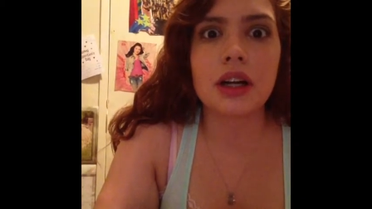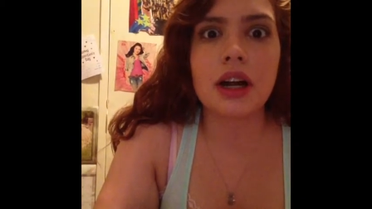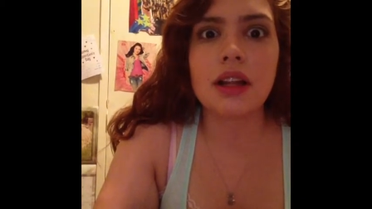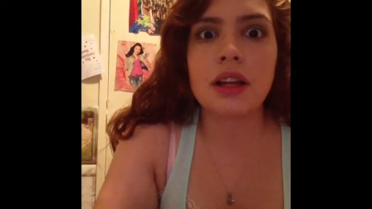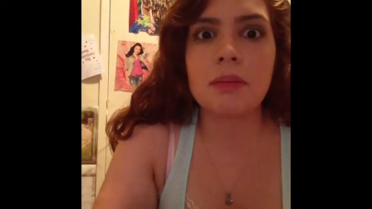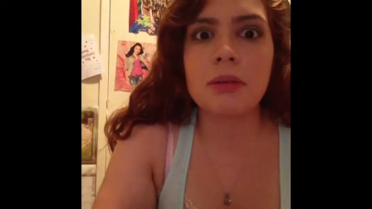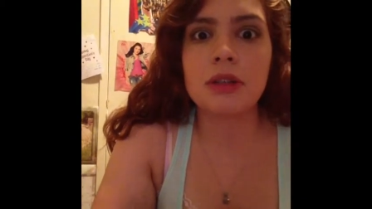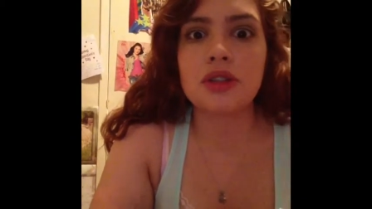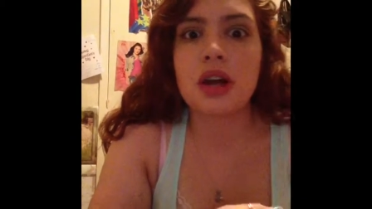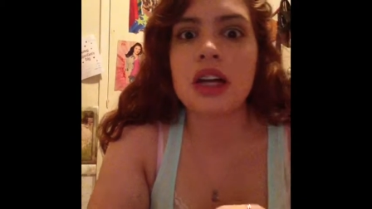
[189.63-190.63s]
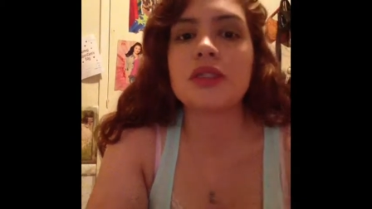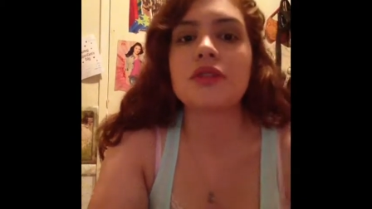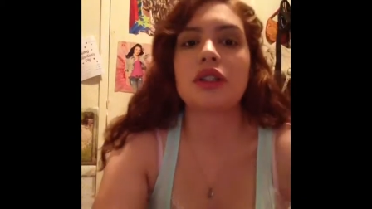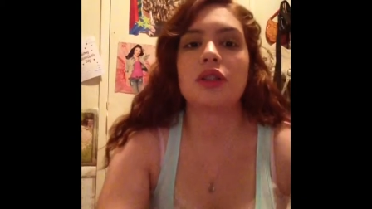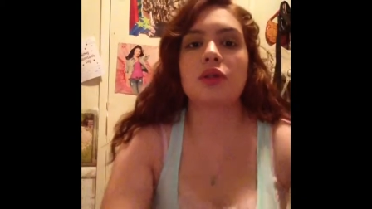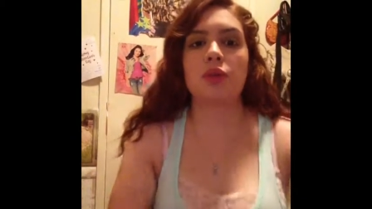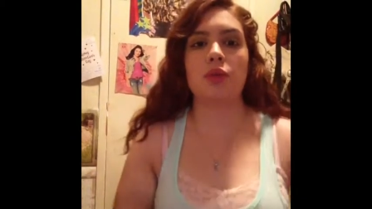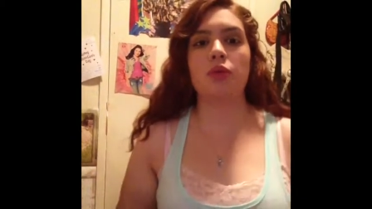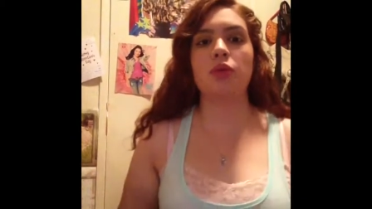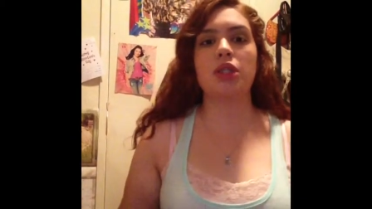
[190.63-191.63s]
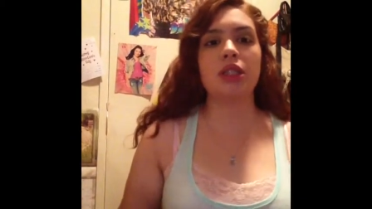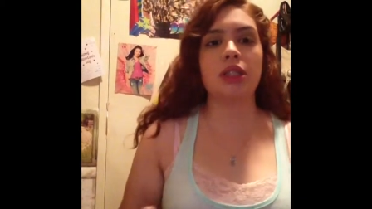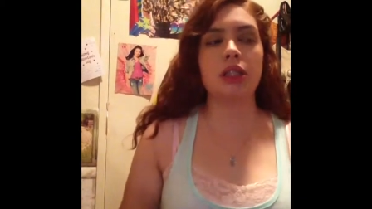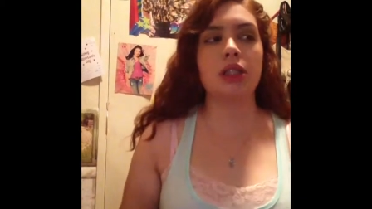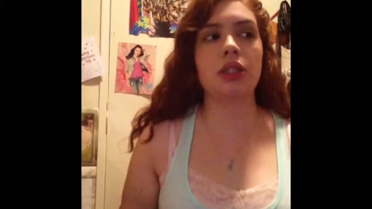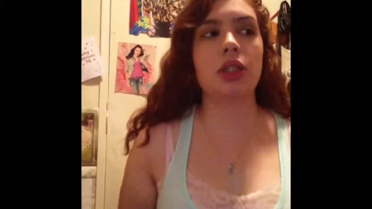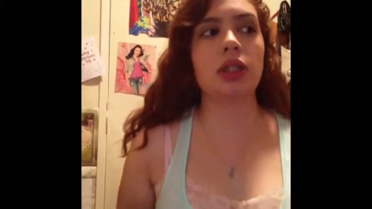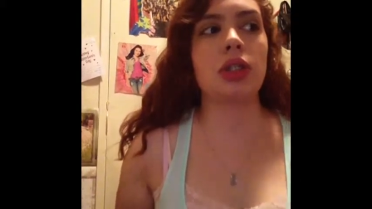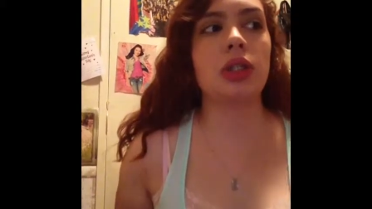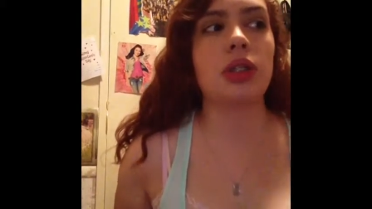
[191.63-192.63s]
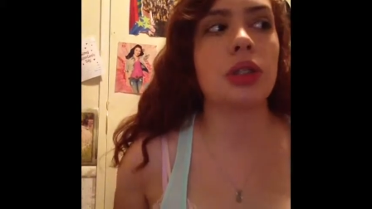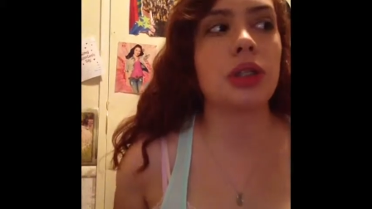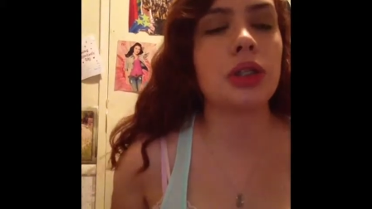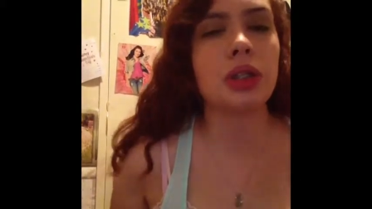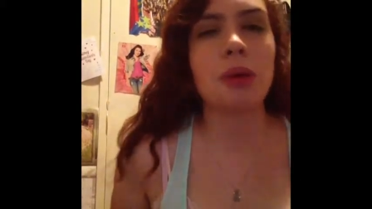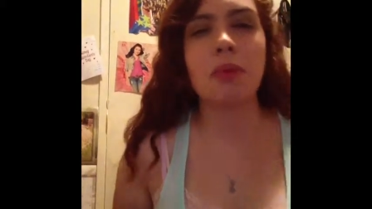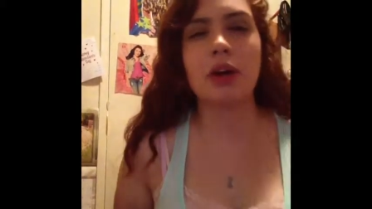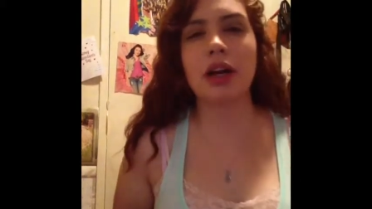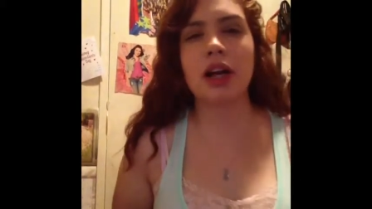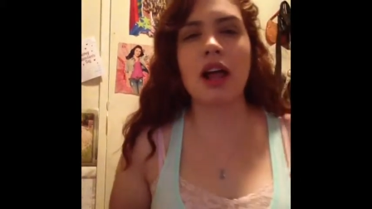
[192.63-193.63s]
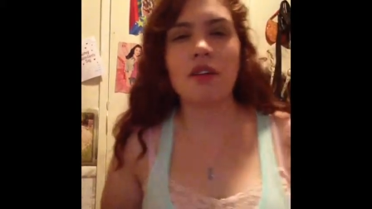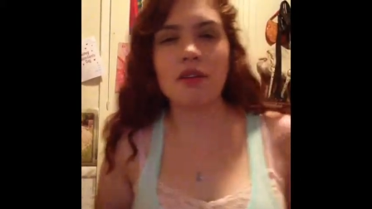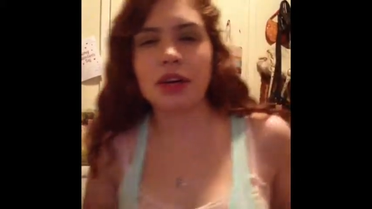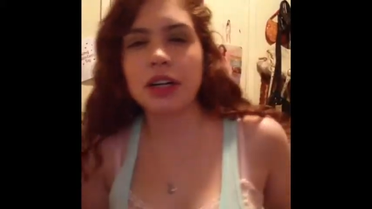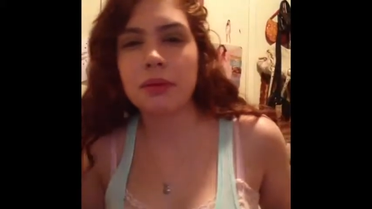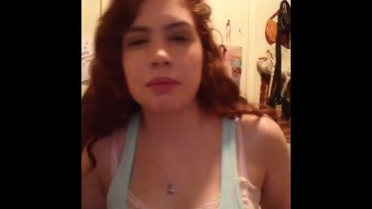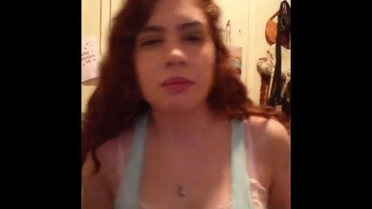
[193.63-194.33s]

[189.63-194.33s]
And then I'm going to be transferring to somewhere in California.